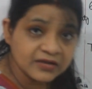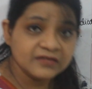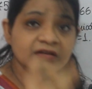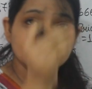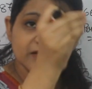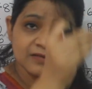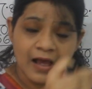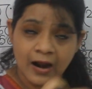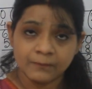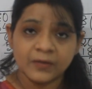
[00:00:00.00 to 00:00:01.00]
digits
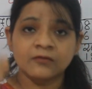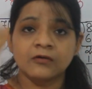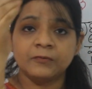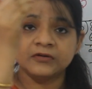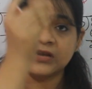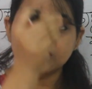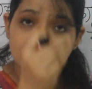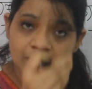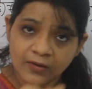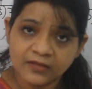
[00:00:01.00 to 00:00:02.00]
are being repeated,
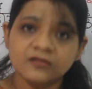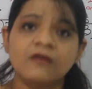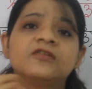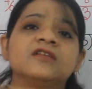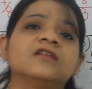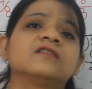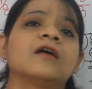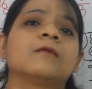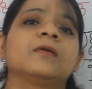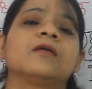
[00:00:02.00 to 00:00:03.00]
sequence of digits
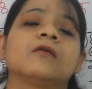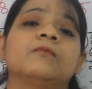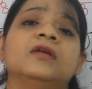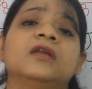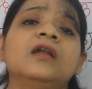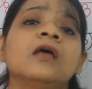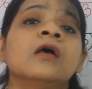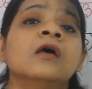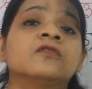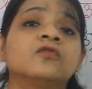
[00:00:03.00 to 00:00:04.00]
are being repeated.
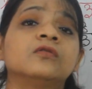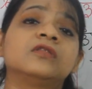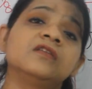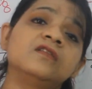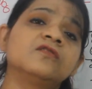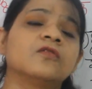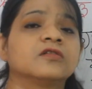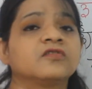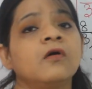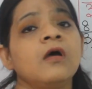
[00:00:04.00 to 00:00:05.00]
So this is
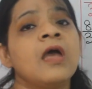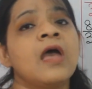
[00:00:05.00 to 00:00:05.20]
also